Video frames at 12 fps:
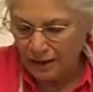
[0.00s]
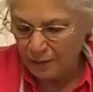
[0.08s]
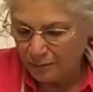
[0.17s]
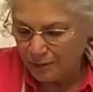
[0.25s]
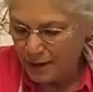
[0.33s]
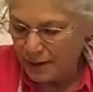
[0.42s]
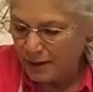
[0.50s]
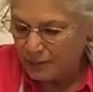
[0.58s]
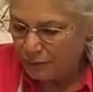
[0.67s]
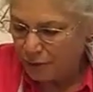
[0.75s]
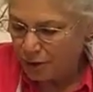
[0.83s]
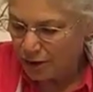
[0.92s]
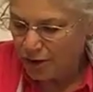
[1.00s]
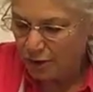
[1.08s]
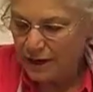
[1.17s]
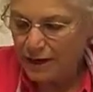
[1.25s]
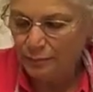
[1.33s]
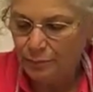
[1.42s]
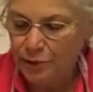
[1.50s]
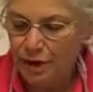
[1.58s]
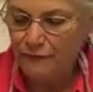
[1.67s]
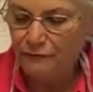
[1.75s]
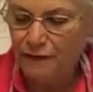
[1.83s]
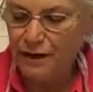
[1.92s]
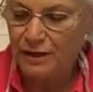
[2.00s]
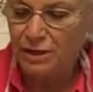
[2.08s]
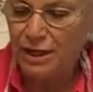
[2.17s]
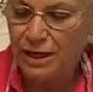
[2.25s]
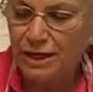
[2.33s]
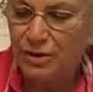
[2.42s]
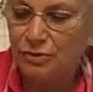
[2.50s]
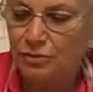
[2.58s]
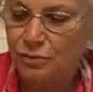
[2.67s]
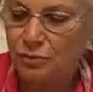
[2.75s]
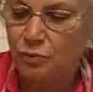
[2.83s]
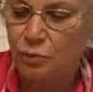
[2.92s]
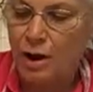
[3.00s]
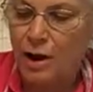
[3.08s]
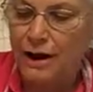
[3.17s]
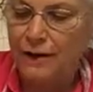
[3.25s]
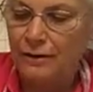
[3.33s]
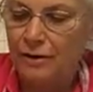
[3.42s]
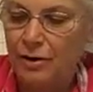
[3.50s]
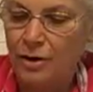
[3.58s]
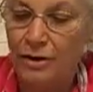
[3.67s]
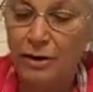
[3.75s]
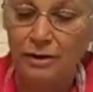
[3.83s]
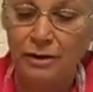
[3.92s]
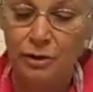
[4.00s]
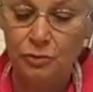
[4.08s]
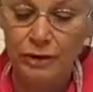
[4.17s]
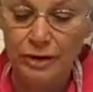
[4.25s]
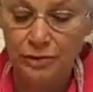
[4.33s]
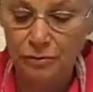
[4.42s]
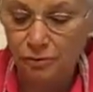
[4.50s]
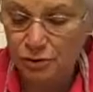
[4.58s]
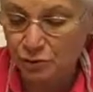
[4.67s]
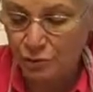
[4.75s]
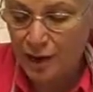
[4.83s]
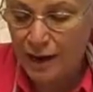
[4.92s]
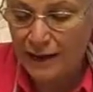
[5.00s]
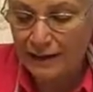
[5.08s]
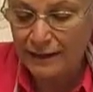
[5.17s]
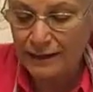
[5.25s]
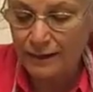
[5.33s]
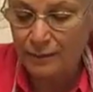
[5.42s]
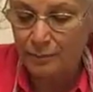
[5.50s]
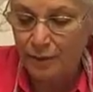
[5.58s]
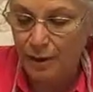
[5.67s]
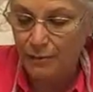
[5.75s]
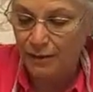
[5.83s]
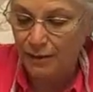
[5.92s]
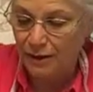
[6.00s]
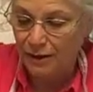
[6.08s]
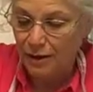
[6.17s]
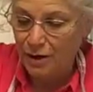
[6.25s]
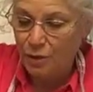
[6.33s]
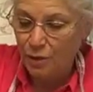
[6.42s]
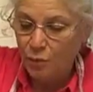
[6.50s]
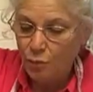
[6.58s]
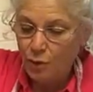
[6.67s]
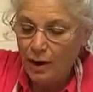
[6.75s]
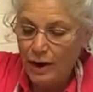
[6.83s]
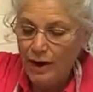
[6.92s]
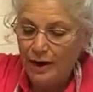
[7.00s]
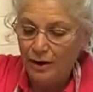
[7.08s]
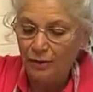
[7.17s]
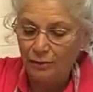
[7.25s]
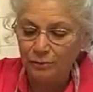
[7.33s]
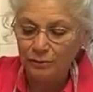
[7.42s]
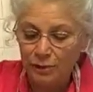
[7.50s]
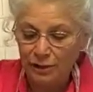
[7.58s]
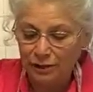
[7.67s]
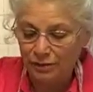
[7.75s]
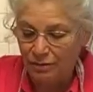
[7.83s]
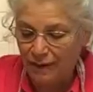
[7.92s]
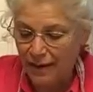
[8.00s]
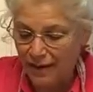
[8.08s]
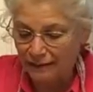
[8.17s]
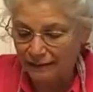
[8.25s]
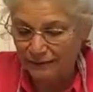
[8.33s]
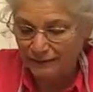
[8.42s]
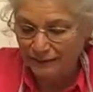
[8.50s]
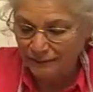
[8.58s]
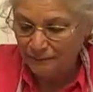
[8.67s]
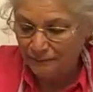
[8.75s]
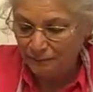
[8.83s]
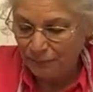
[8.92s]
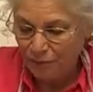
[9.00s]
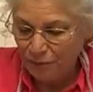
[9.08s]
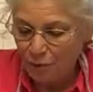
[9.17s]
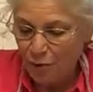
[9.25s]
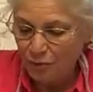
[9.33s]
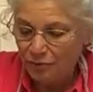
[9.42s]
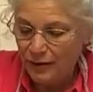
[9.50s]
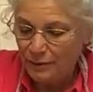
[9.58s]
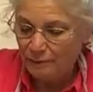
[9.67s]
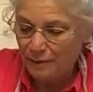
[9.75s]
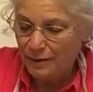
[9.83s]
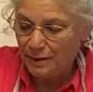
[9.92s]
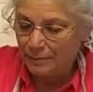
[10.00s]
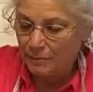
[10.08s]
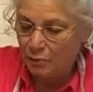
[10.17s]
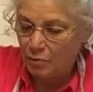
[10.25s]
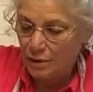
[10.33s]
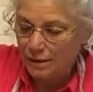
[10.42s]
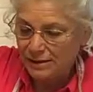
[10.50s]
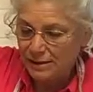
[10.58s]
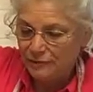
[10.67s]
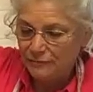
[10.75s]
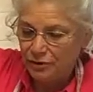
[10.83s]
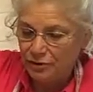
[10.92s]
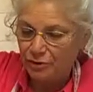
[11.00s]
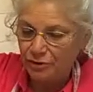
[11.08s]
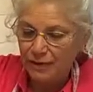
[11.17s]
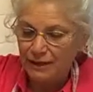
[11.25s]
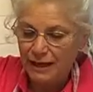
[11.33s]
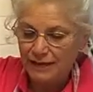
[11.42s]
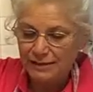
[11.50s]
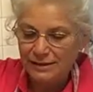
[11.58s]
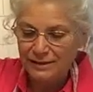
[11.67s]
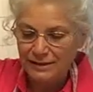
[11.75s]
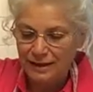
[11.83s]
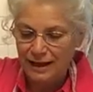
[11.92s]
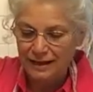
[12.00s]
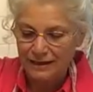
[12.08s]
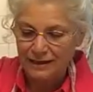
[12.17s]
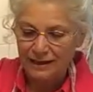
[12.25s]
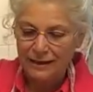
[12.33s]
our meat. We're going to go ahead and put our fettuccine noodles right, or our linguine noodles right into the pumpkin. Wow, look at that. Won't that be impressive for your guests tonight?